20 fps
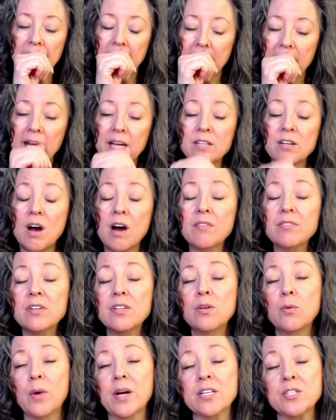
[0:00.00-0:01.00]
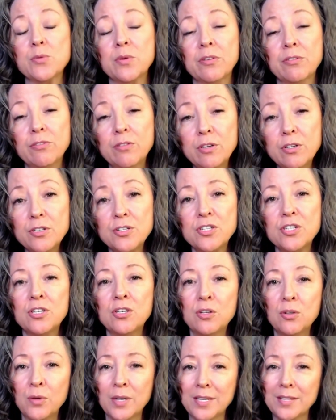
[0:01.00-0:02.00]
And often the way it's referred
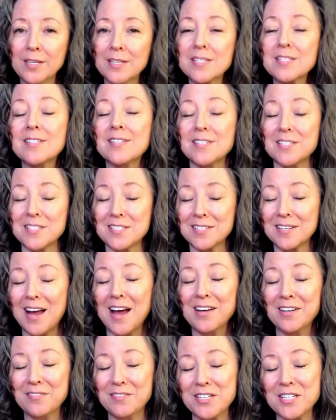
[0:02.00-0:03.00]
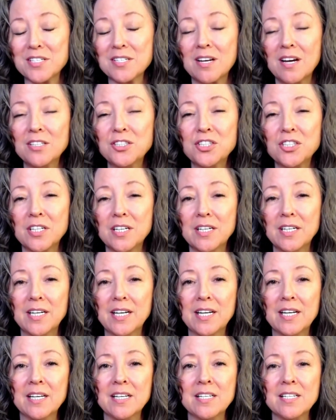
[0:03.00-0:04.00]
to in this kind of discussion
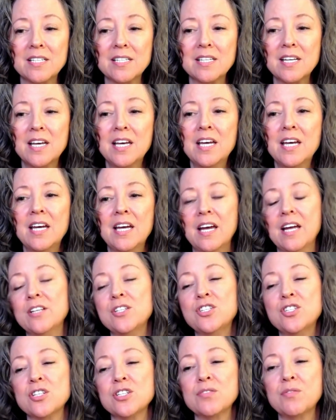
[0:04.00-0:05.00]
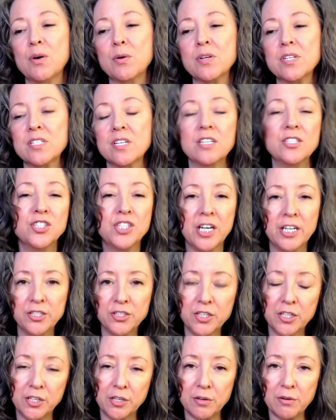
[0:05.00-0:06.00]
is it's just focused on
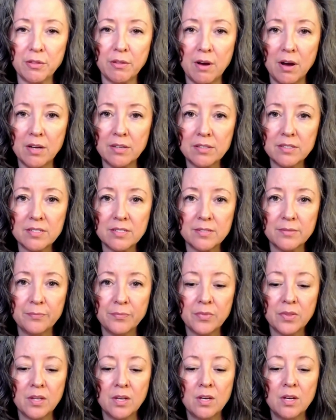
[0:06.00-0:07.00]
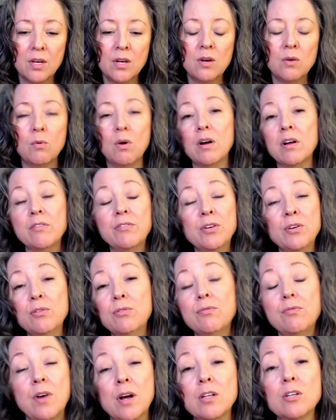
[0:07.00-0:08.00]
changing your thoughts. Well, if you've
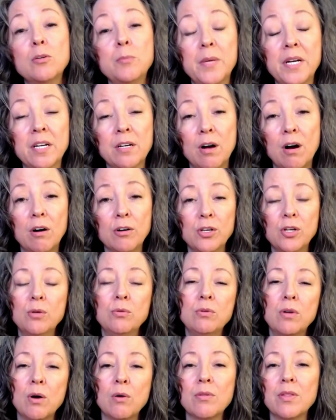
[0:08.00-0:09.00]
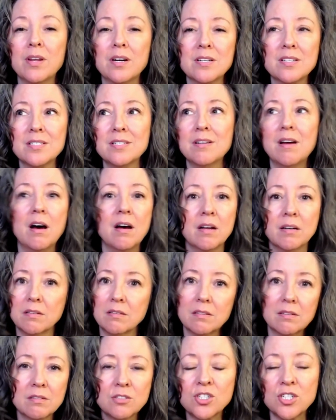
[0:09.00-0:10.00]
followed me at all, you know that it's not
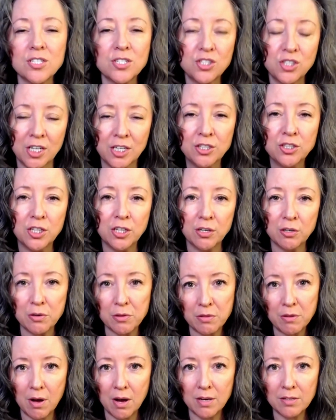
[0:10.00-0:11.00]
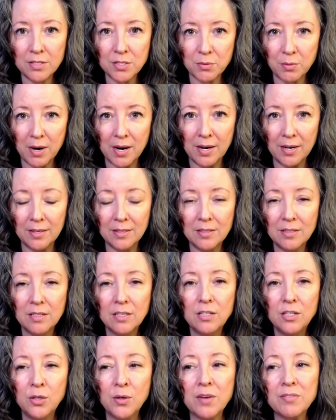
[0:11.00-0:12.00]
just changing your thoughts, right?
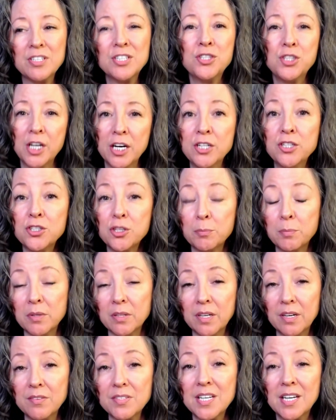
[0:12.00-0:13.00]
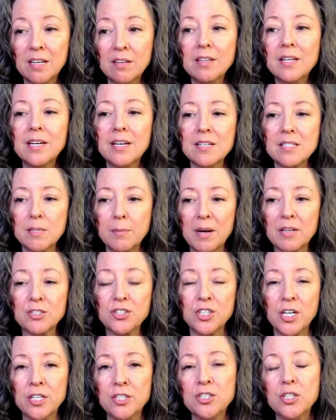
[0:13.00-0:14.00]
You have to change your beliefs. Healing is about
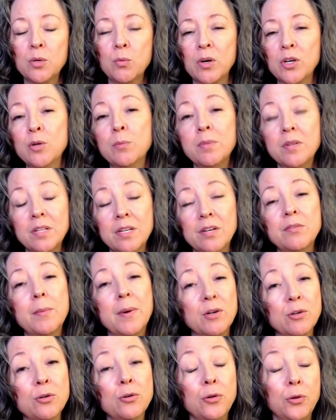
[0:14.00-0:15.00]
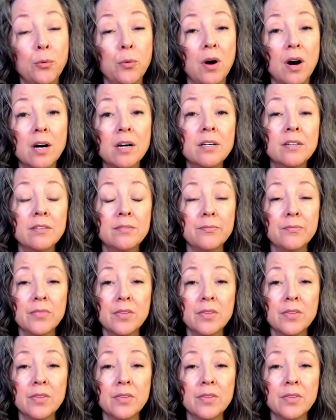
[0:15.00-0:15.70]
changing what you believe about who you are.